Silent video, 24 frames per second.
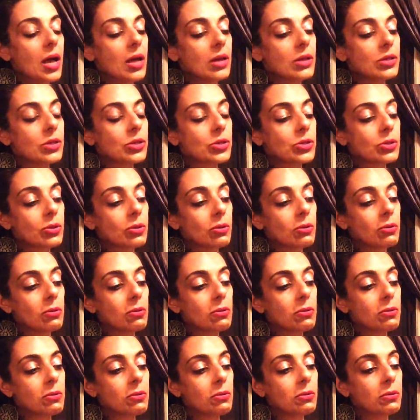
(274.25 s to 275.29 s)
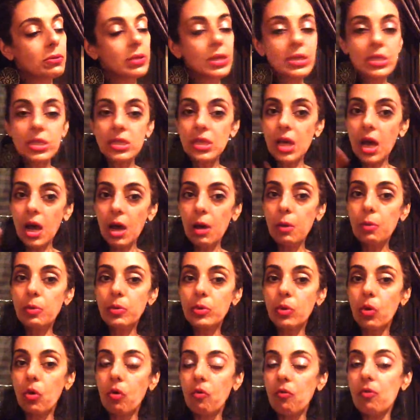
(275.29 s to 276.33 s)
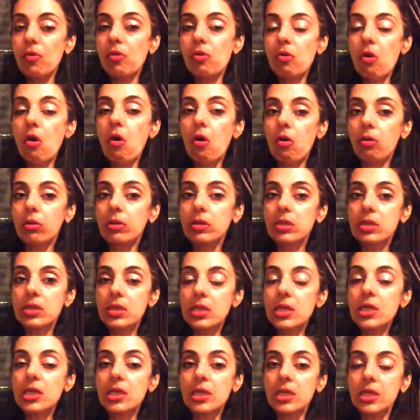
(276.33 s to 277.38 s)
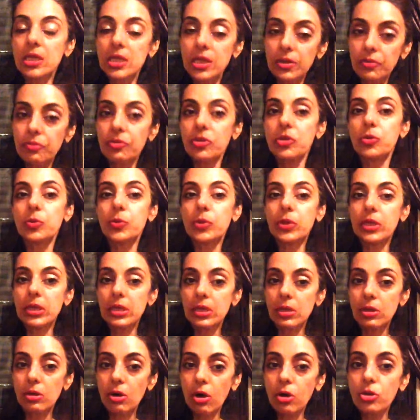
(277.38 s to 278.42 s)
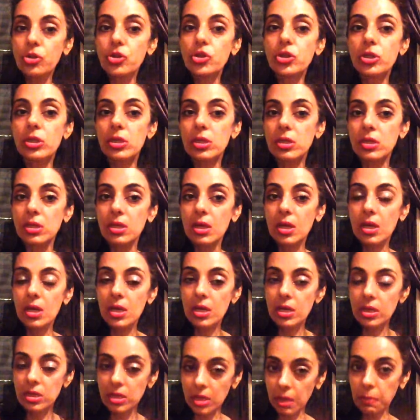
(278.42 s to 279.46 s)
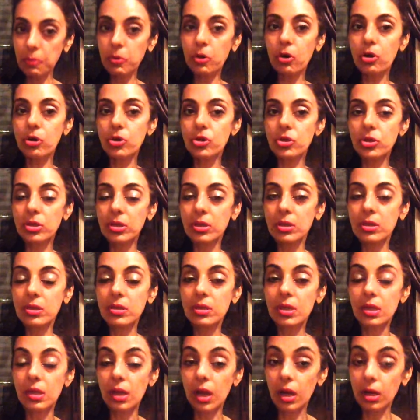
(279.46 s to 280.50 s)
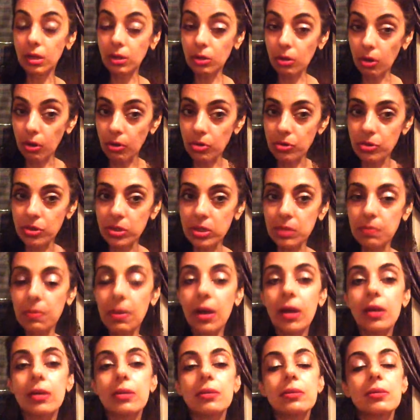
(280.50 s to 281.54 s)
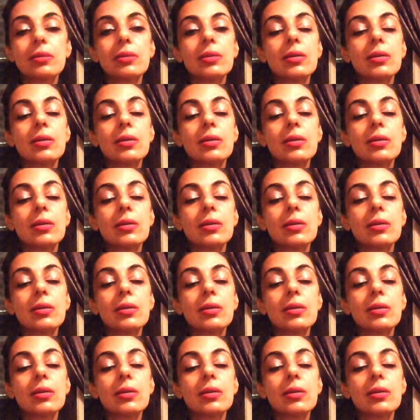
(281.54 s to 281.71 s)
So this is how we overall see the difference between conscious, subconscious, and unconscious mind.